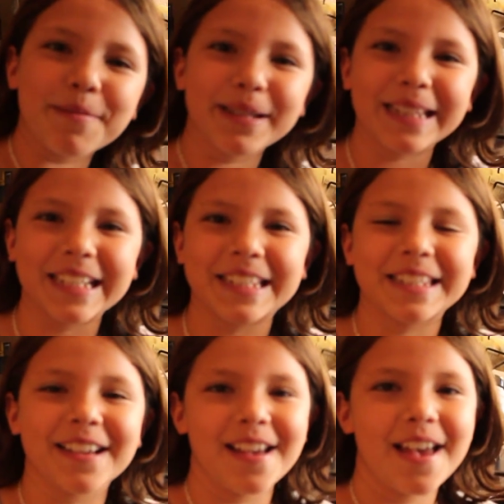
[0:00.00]
I'm
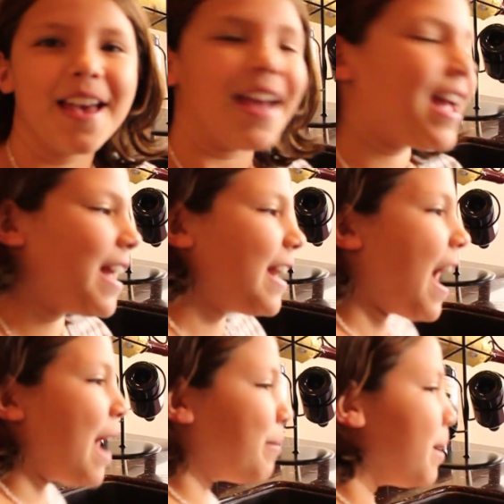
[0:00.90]
Alyssa, and
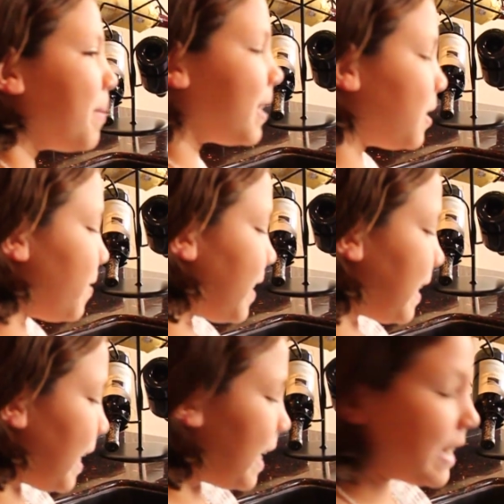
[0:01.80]
I'm going to be doing
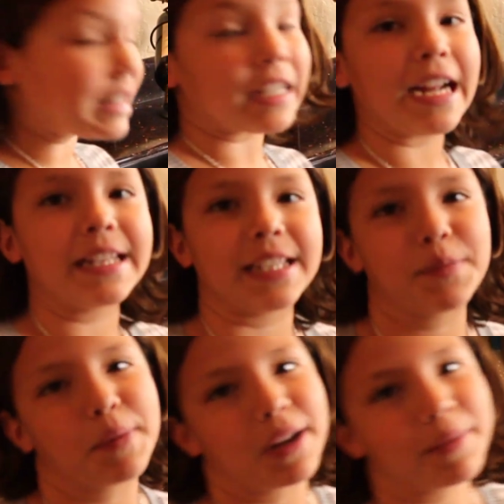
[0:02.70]
a science
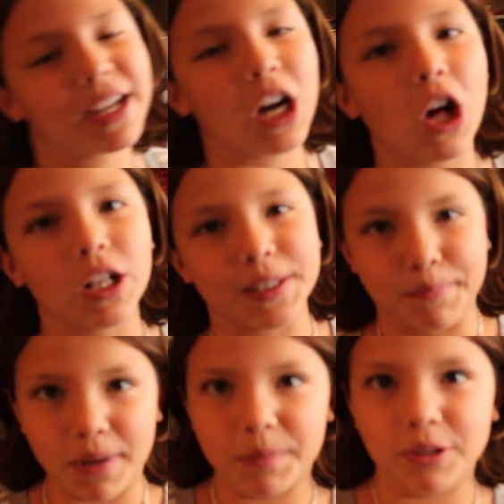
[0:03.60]
experiment called
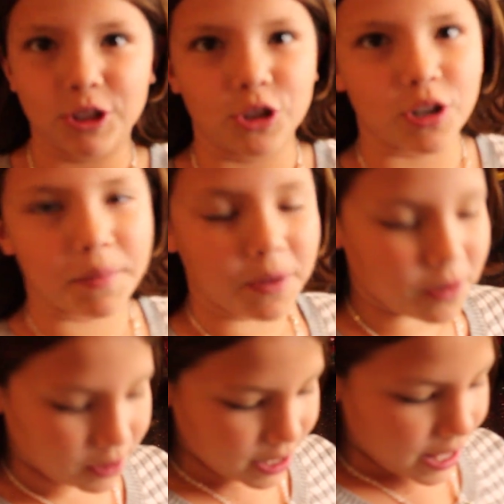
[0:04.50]
Bubble
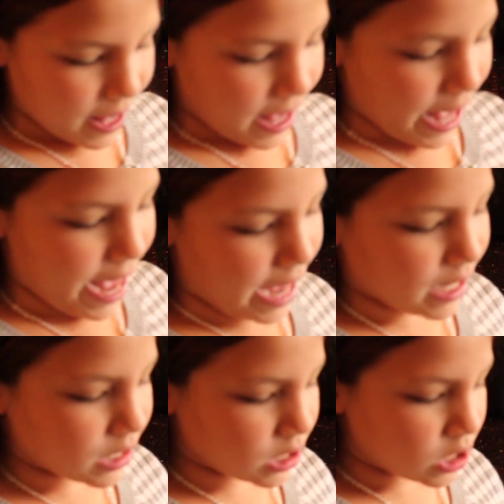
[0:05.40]
Trouble.
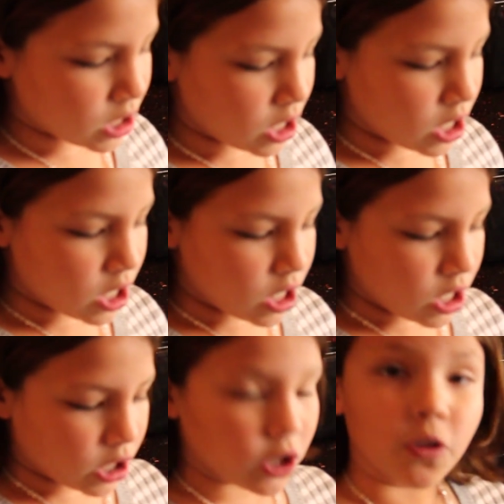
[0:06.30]
And
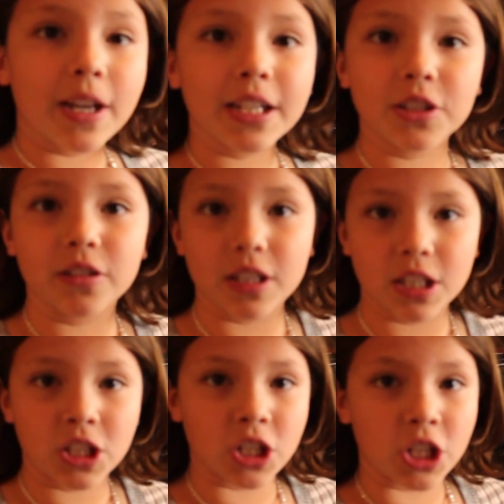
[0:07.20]
you can do
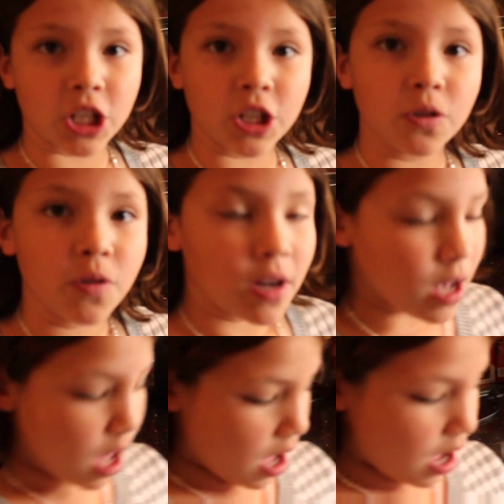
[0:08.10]
this too.
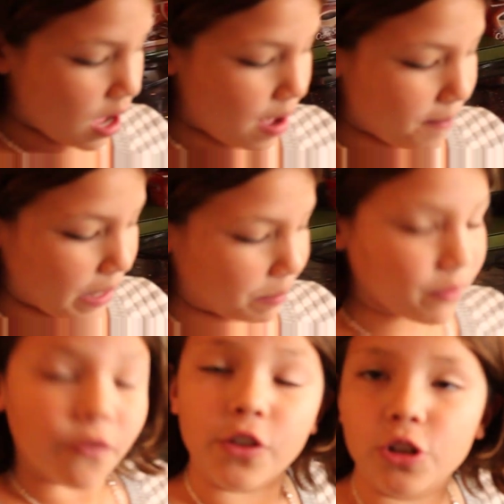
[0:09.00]
Maybe
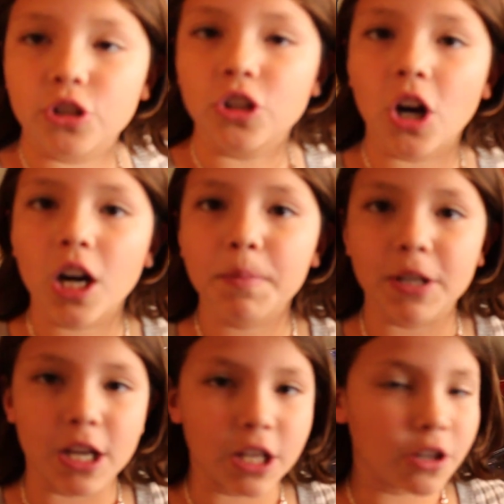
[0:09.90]
food jar, but
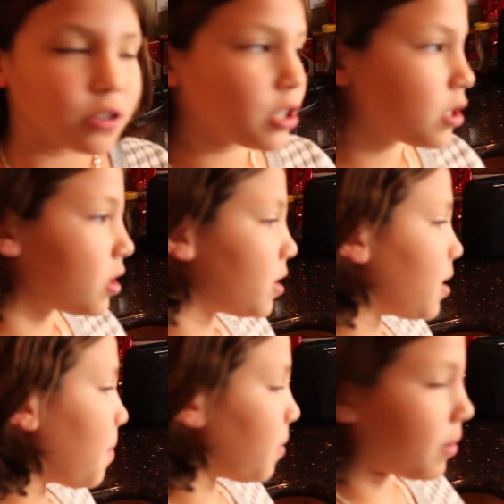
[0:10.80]
you can use a
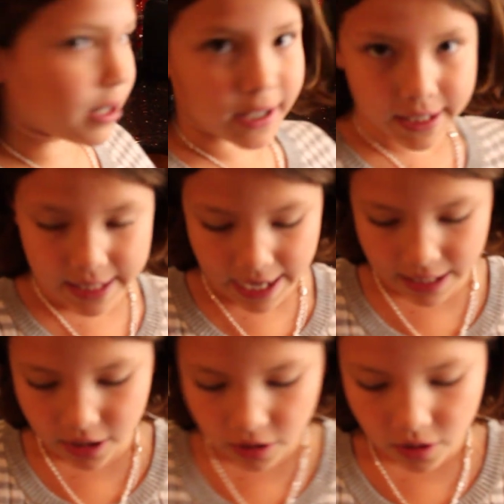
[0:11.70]
Tupperware
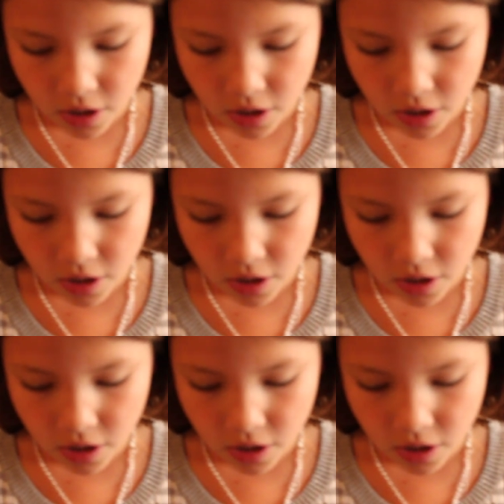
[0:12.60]
container.